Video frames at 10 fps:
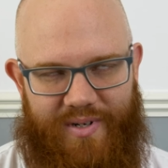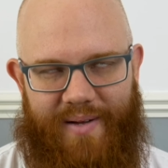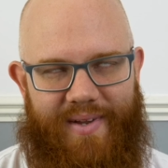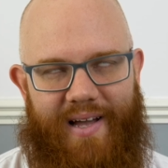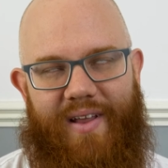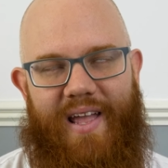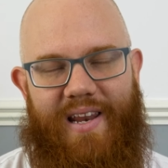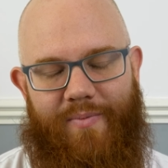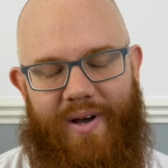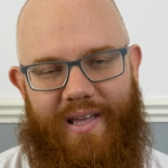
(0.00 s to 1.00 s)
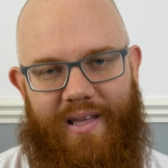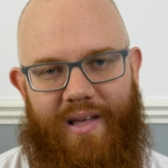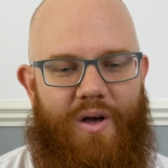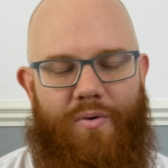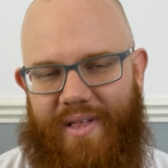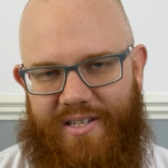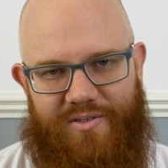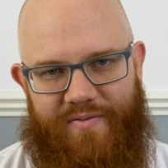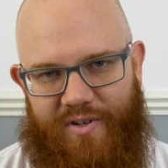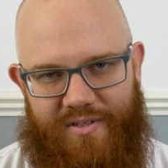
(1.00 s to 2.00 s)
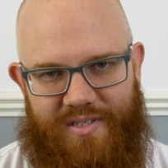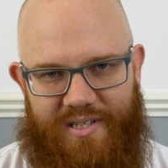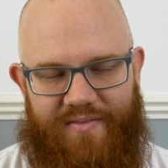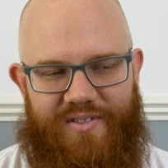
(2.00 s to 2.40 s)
will come down anyway, all that sort of good stuff.